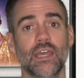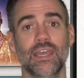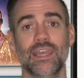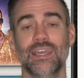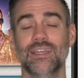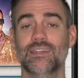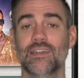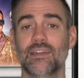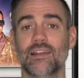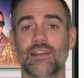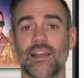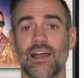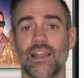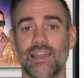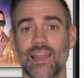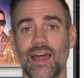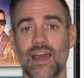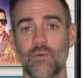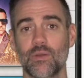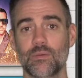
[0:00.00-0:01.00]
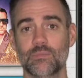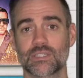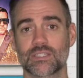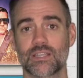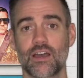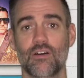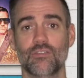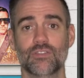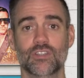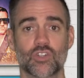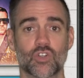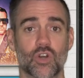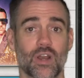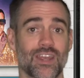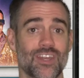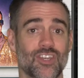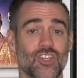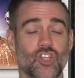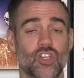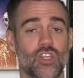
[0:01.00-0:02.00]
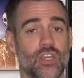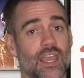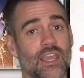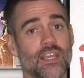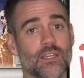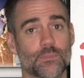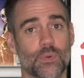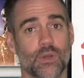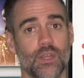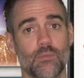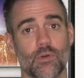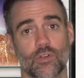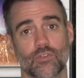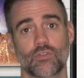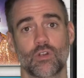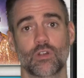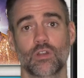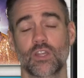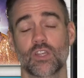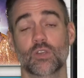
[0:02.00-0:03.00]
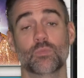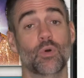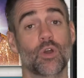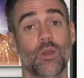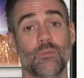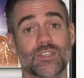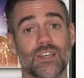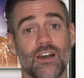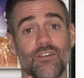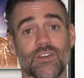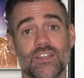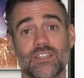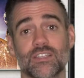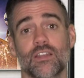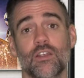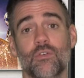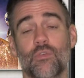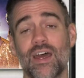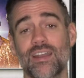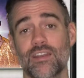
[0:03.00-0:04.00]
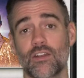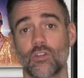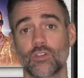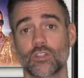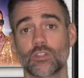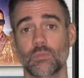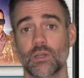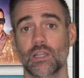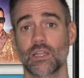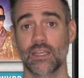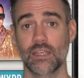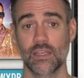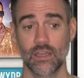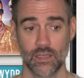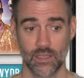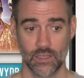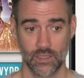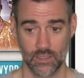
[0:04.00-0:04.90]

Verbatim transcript: He didn't allow himself to try and chase Primoz Roglic, put himself into the red, and ultimately